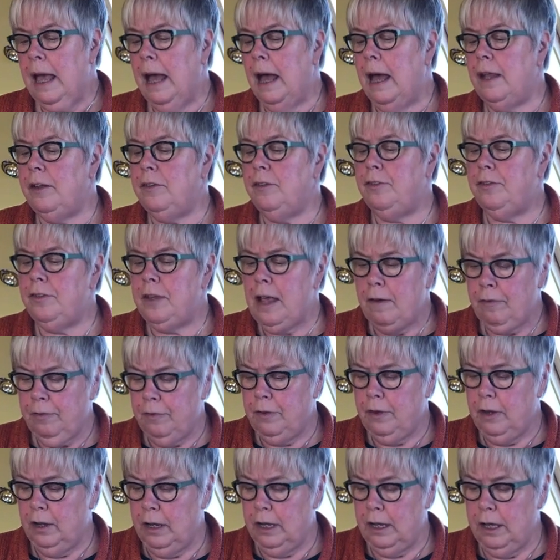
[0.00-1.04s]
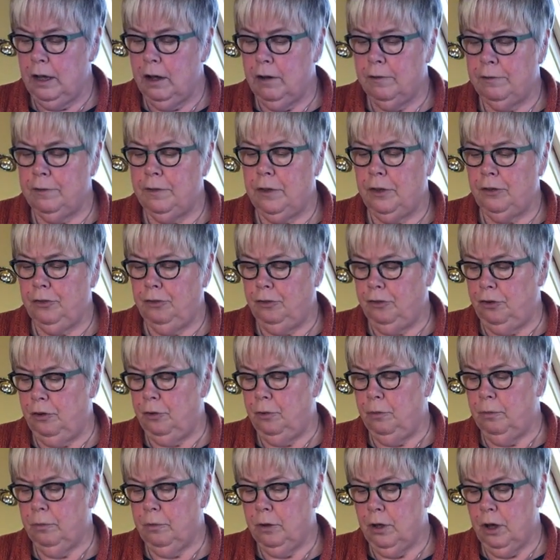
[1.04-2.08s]
And definitely our first
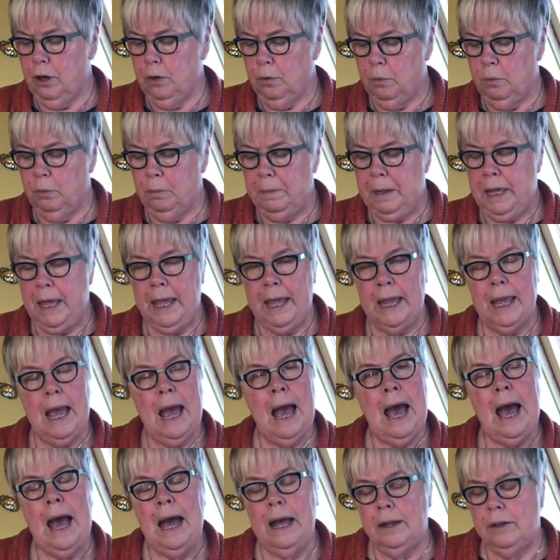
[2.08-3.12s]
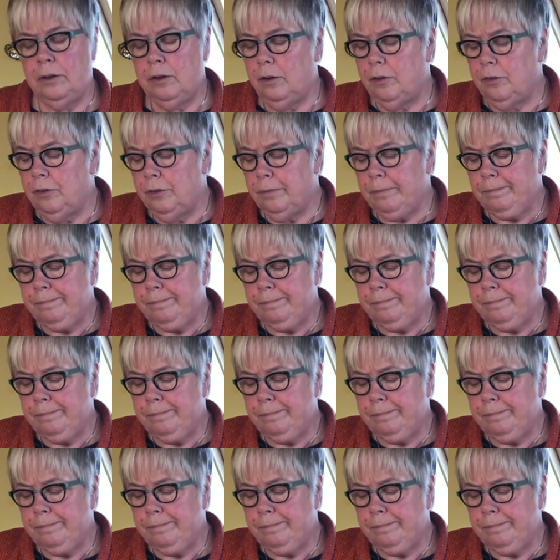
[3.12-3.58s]
two, Kirkwall Bay and